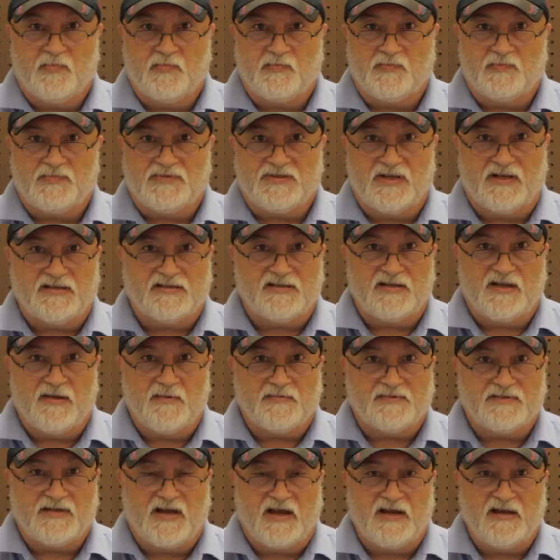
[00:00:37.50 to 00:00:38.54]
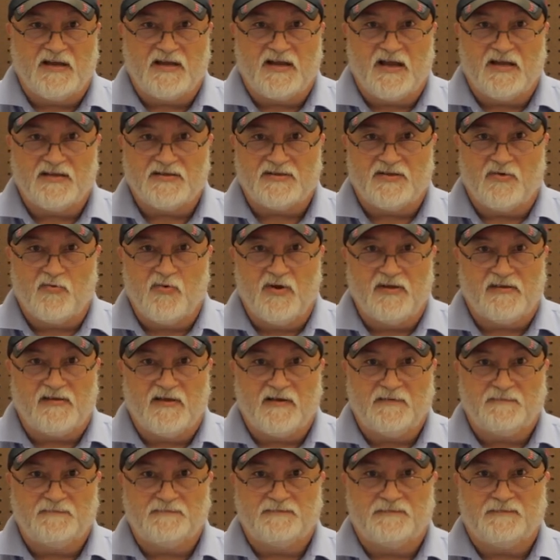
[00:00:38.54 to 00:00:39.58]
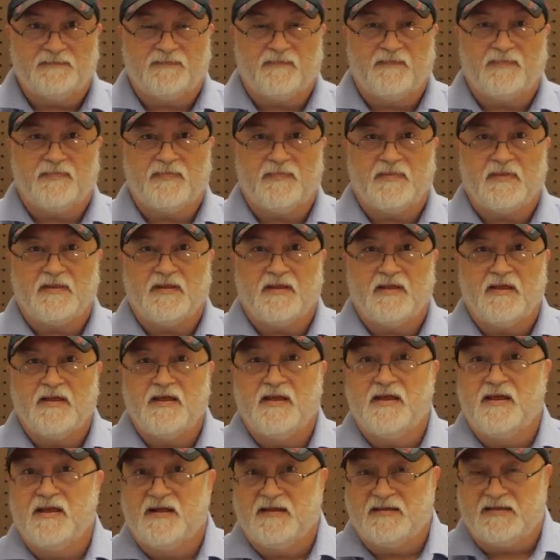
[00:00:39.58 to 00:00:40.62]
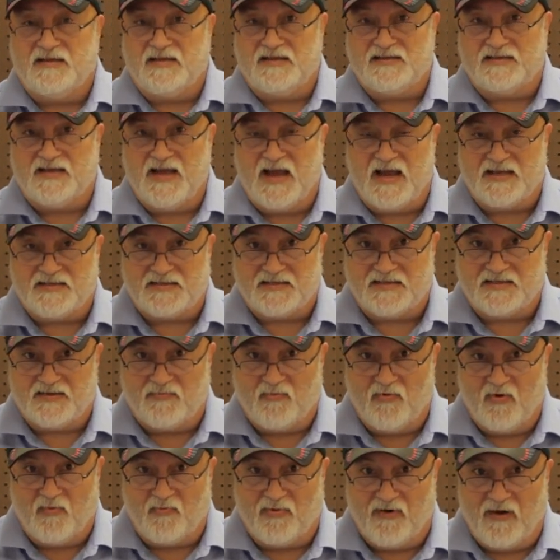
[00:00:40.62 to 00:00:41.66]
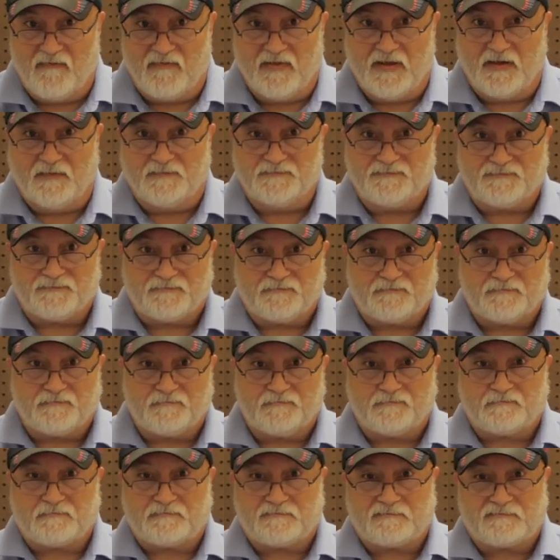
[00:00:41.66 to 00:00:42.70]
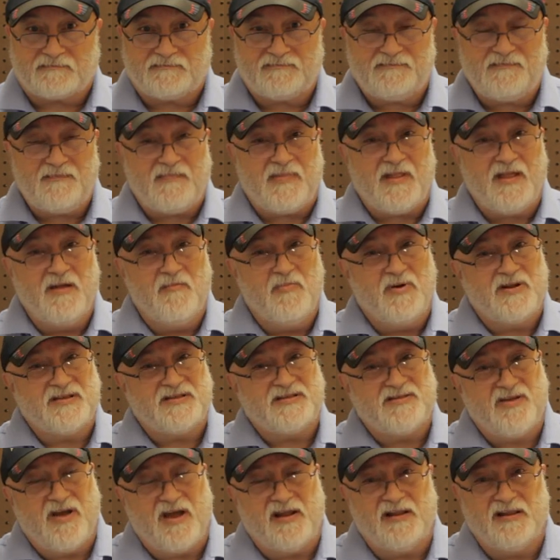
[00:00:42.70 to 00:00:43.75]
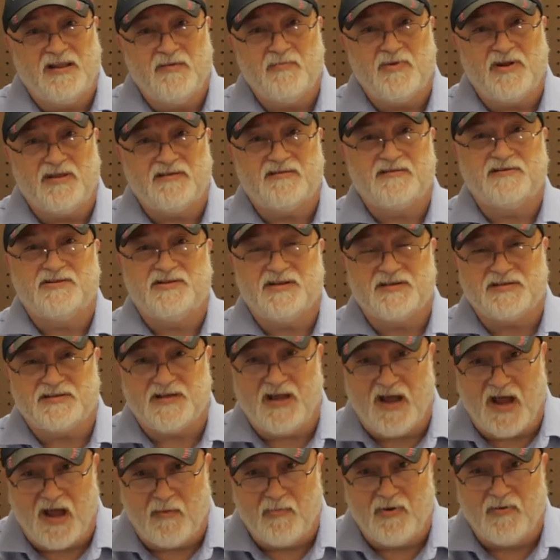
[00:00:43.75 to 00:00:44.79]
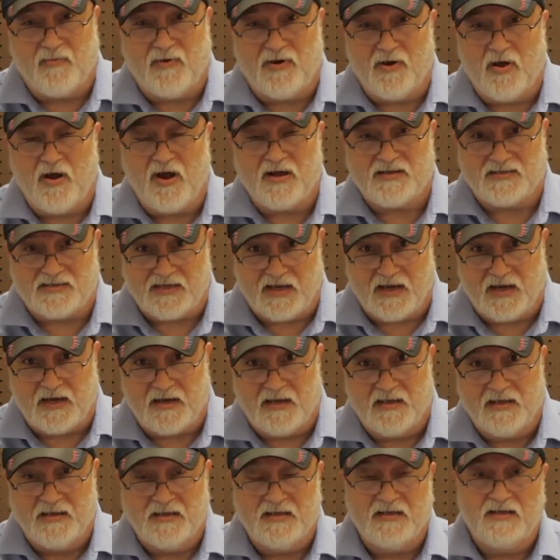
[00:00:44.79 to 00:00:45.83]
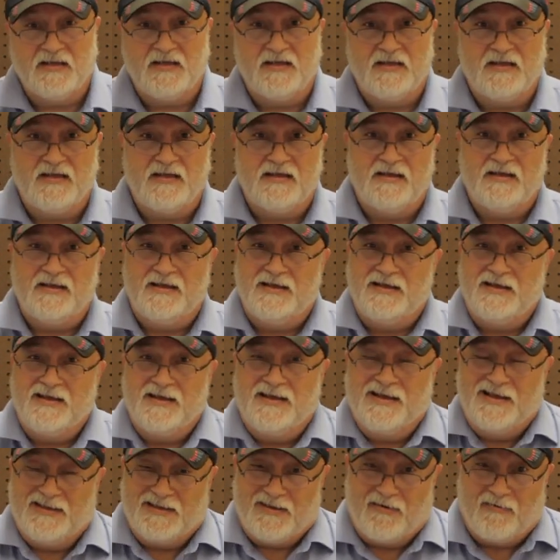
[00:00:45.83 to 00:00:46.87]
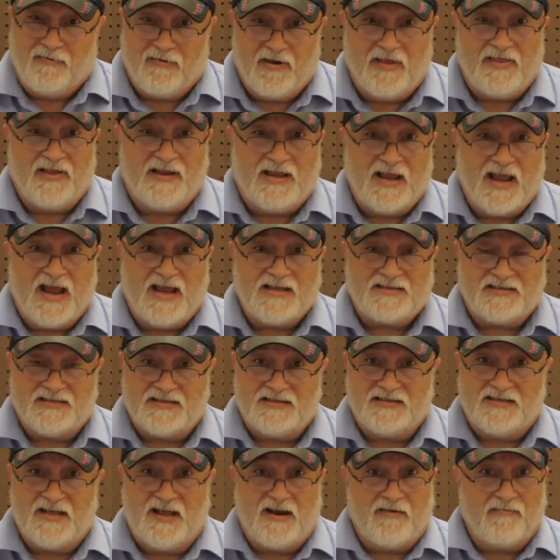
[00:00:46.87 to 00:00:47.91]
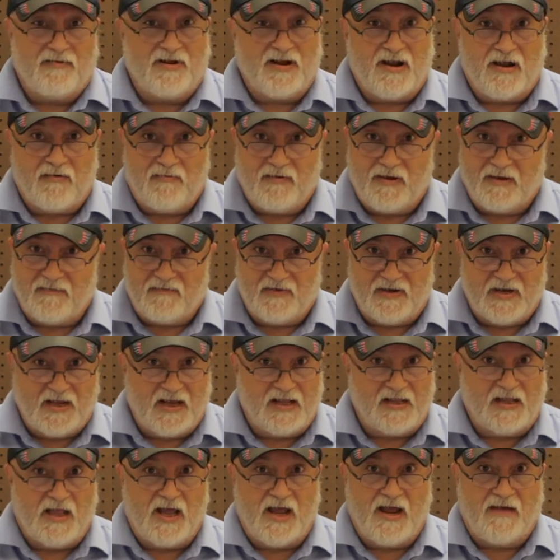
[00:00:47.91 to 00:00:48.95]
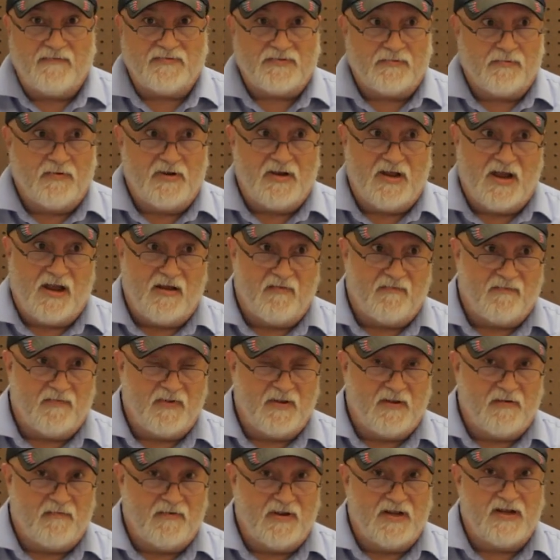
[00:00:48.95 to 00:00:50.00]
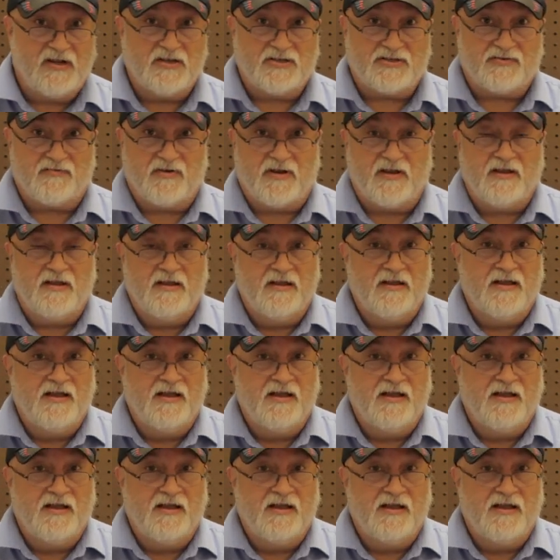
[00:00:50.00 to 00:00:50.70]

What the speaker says: sets it up tight against the winter. These gases are more prevalent. But it's not limited to just carbon monoxide. There are other gases that are in our everyday lives or in our industry